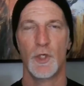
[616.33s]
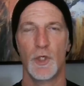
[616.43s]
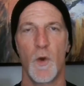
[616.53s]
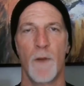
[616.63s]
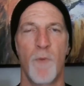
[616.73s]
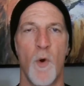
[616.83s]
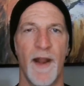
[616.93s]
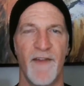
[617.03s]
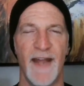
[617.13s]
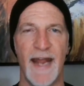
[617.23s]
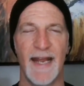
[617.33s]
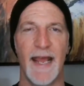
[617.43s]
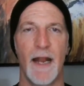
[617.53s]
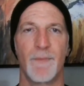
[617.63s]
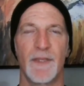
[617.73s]
weren't born every day to
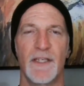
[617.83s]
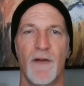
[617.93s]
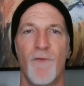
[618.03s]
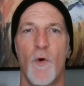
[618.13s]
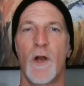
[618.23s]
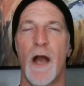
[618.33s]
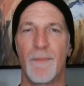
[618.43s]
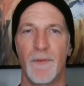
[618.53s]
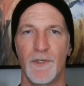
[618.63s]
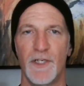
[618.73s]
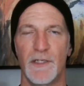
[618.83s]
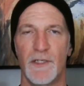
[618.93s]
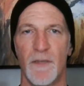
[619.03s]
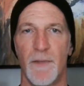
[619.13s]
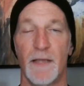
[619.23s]
get up and sell photocopy machines to
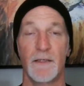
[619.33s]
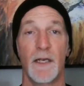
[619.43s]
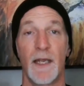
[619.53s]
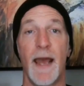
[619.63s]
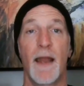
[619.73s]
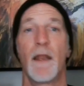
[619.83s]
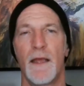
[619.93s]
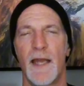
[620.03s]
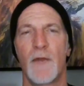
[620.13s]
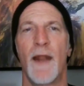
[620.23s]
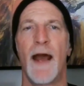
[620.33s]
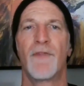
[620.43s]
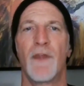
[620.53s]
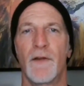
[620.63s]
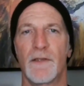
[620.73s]
somebody else. And again, anyone
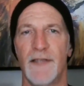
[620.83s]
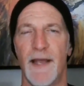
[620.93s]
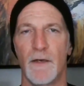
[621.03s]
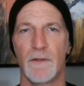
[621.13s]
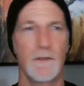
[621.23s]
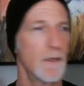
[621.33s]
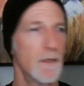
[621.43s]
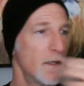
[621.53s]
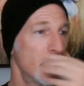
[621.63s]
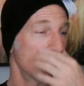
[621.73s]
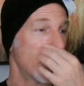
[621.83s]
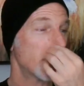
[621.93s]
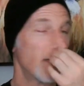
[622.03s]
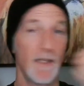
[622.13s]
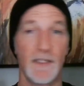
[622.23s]
out there in sales,
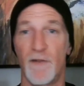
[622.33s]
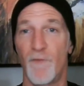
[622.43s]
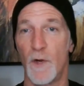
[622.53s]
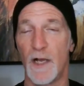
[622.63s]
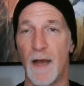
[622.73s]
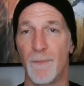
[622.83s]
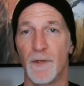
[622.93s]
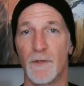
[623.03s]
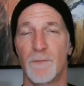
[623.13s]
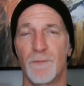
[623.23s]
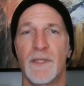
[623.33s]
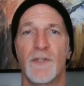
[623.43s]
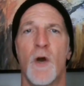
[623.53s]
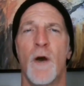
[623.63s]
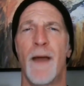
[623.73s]
especially if they sell photocopiers, please
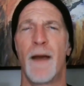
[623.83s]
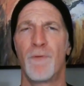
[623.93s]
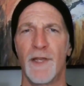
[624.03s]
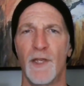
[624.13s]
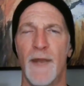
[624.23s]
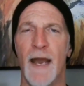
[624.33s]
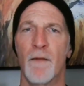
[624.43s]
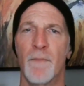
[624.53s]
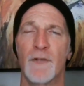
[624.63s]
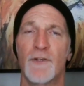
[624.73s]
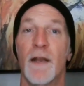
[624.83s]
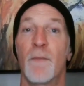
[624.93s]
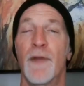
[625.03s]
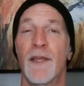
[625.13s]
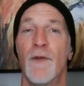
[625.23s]
know I'm not putting you down. I'm not trying to
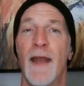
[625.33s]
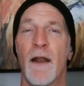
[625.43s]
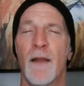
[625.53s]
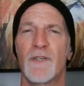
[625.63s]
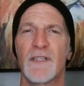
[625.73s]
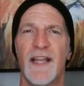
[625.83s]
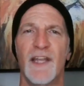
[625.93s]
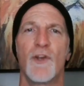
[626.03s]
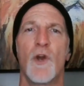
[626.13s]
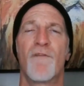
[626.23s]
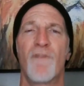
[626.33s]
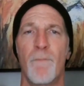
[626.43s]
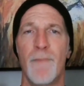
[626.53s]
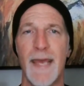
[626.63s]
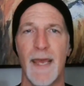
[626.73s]
bring you down. I'm just letting you know, for
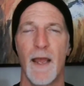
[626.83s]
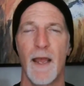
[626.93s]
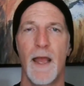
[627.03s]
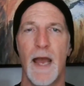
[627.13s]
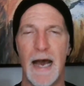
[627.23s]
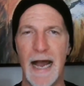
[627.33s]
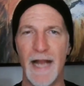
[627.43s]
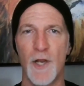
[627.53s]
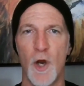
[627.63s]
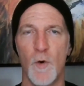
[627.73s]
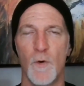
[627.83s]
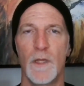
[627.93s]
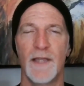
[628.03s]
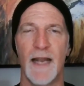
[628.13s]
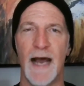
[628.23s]
me, I know
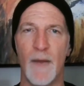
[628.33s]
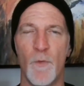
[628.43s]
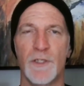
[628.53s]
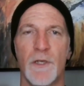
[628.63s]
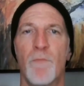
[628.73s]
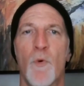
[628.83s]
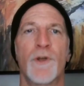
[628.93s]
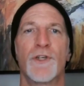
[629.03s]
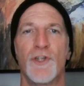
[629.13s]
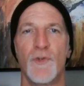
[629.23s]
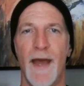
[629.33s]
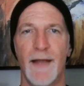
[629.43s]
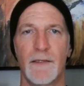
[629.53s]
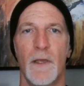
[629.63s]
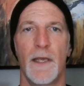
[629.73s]
that I wasn't born to do
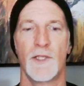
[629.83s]
that. And